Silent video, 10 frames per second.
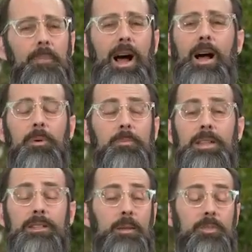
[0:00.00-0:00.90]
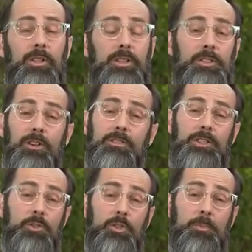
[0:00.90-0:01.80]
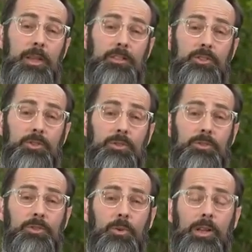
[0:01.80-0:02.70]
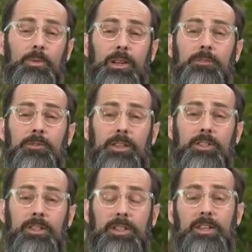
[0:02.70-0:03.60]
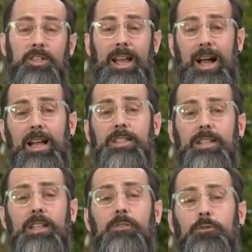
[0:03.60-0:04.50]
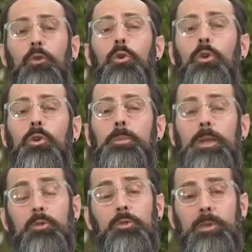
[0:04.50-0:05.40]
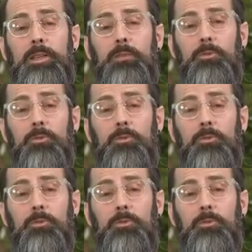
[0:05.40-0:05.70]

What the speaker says: Harper means absolutely no disrespect to anyone. In fact, she's actually asking for people to